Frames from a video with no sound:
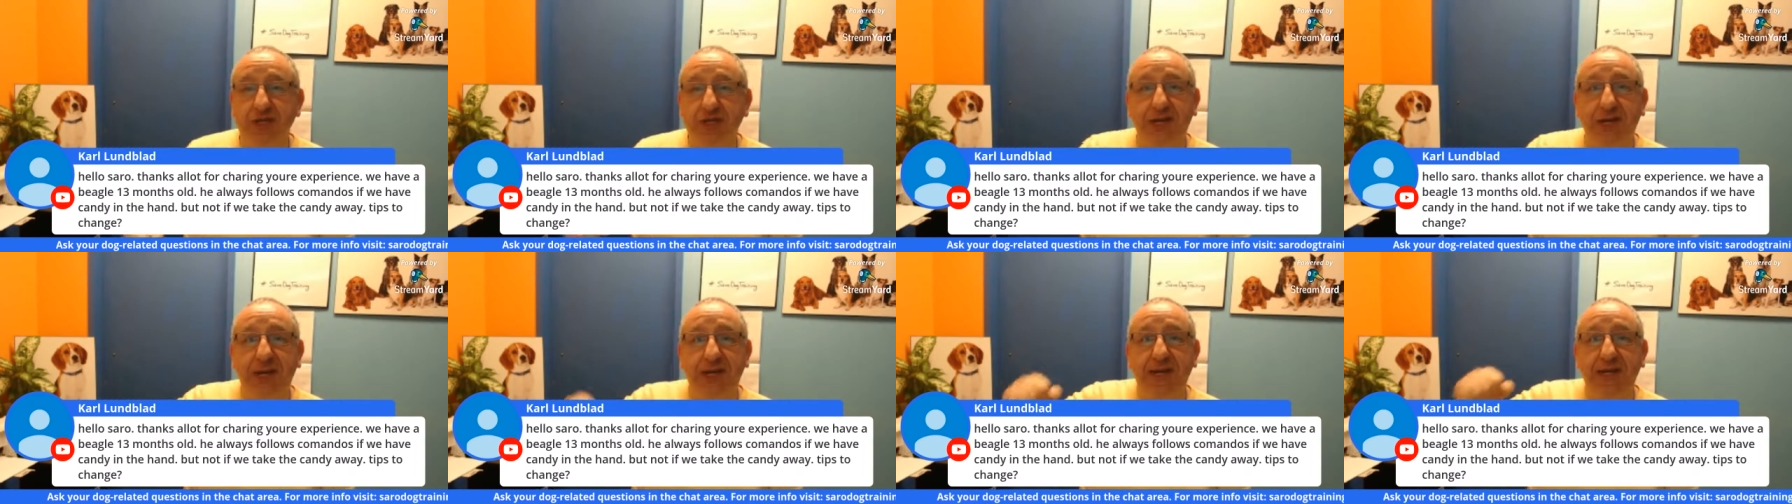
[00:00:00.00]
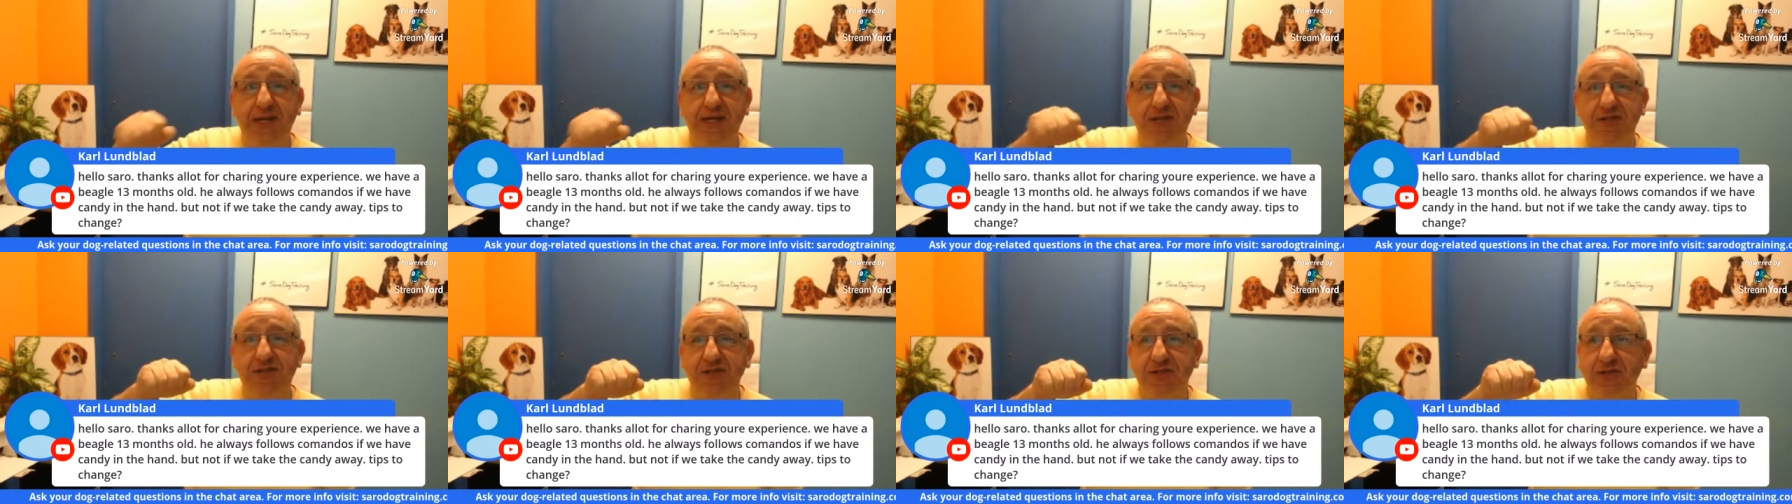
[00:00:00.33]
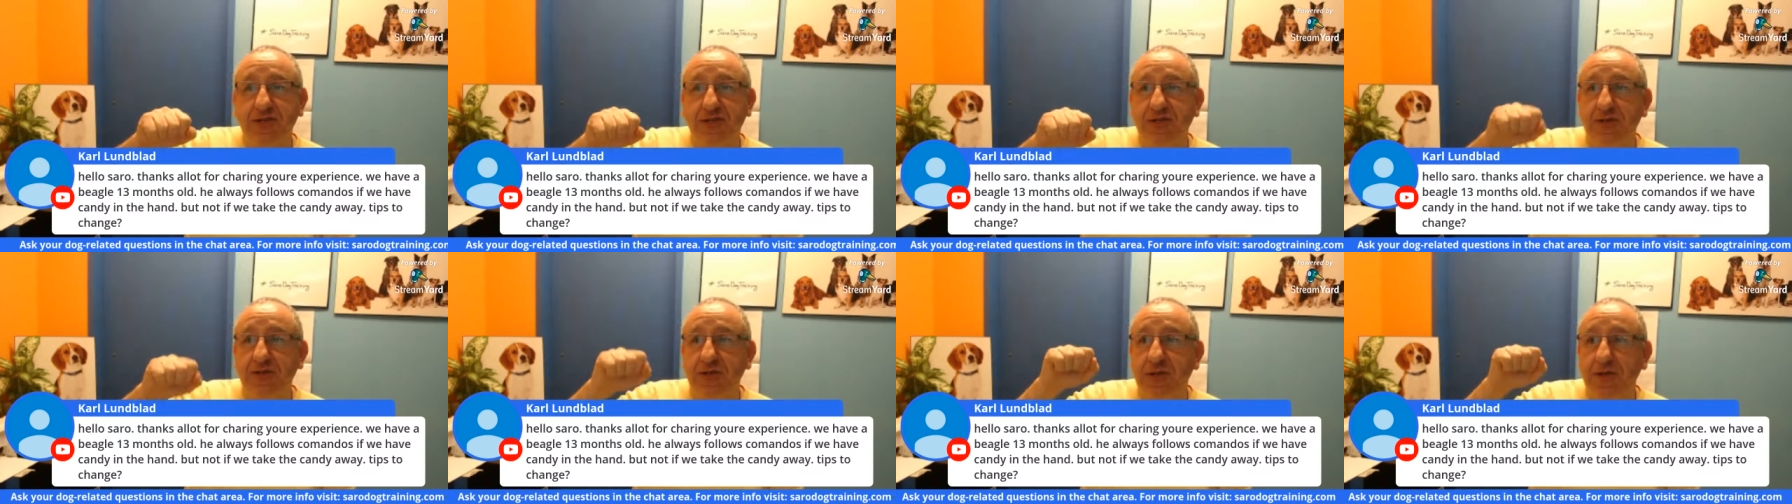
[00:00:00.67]
chains
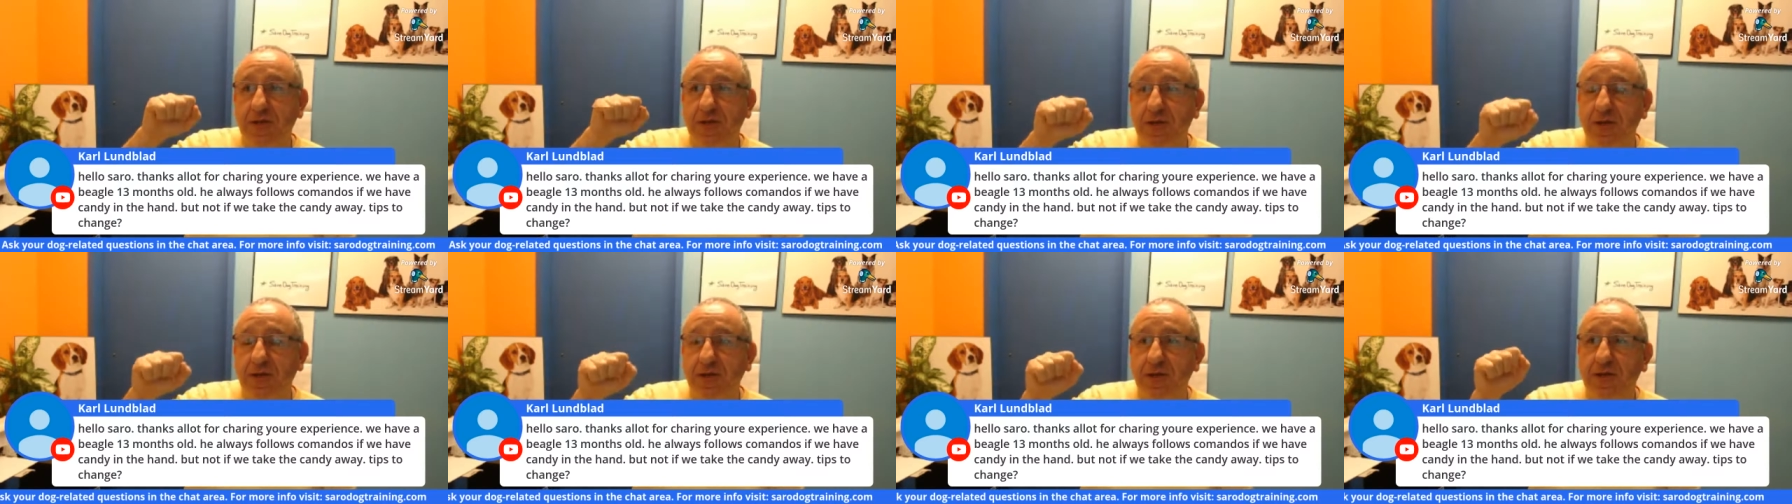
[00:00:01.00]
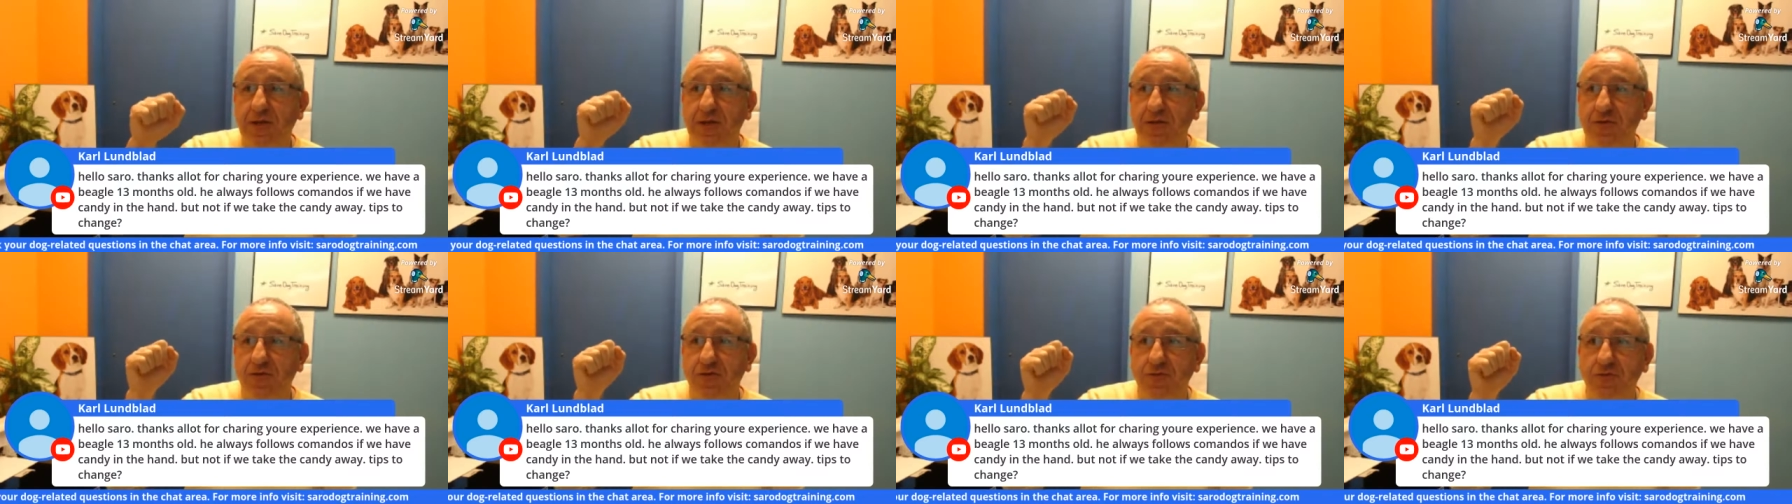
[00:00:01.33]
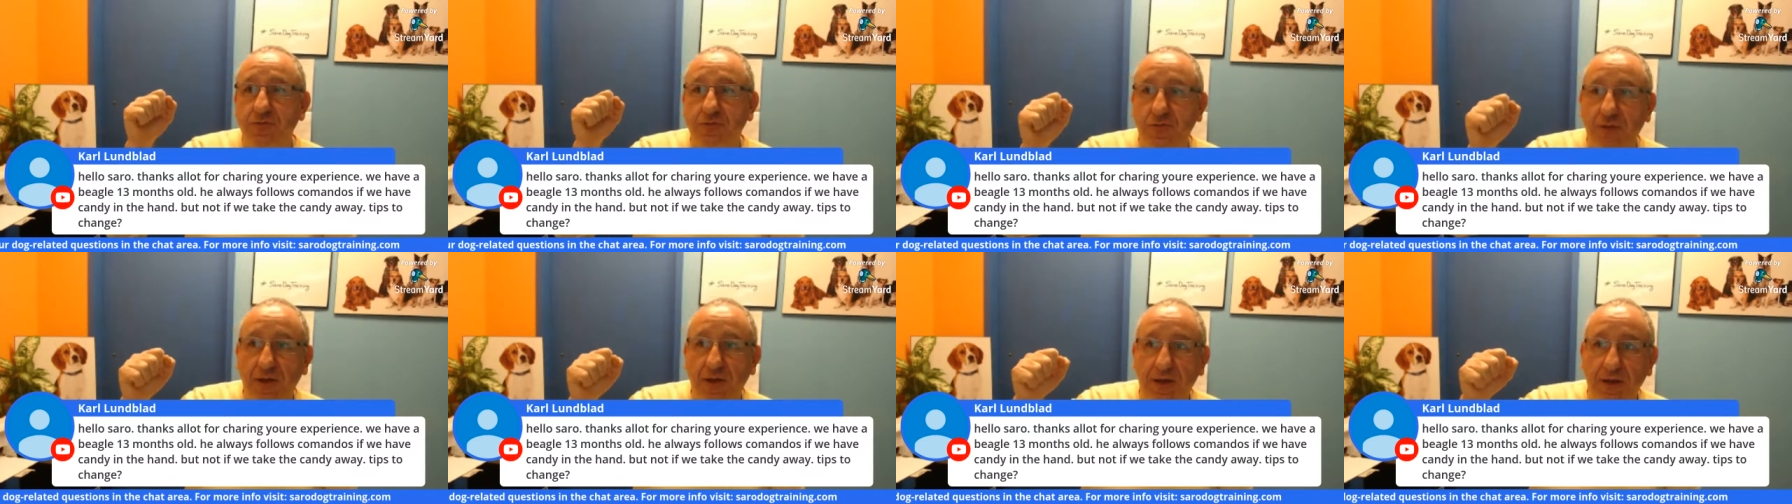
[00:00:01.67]
and
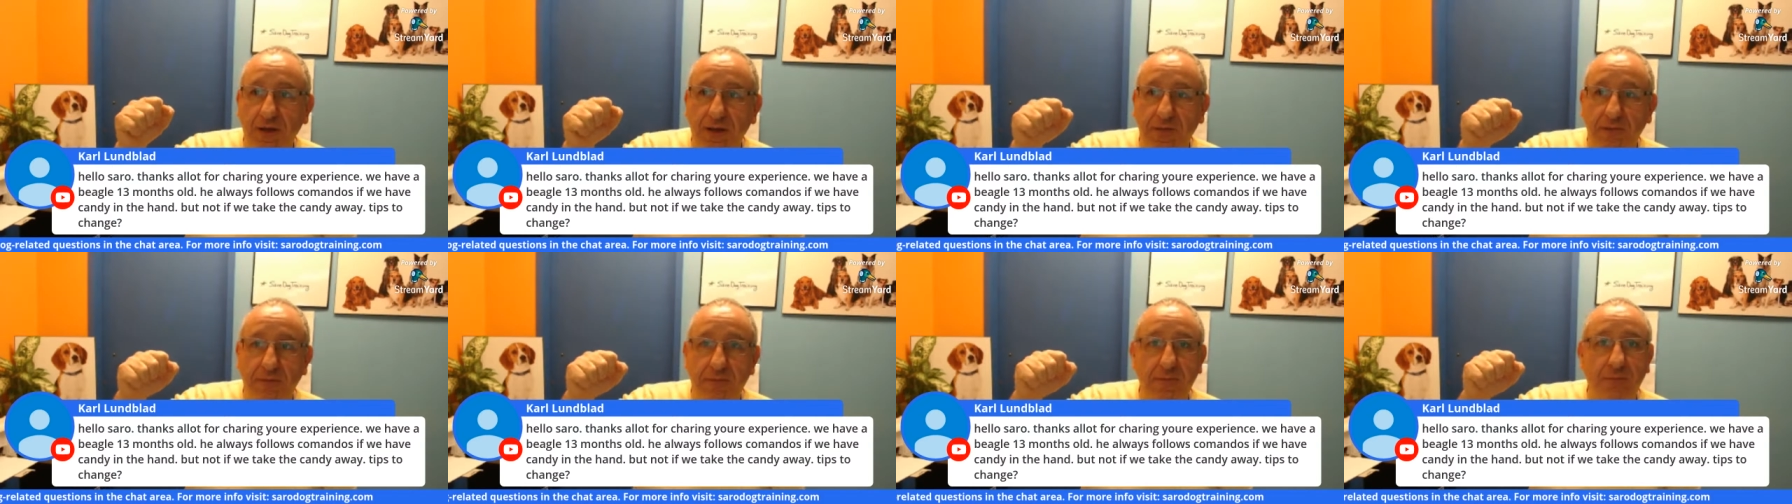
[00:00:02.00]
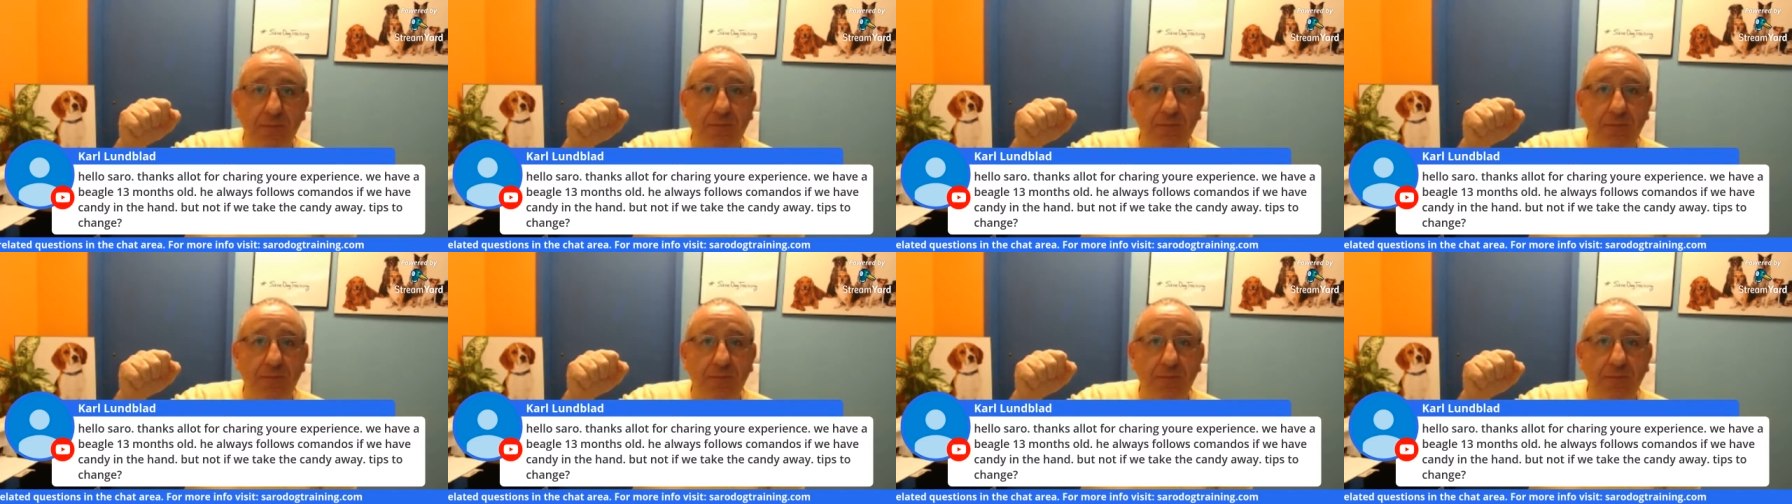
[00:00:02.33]
uh,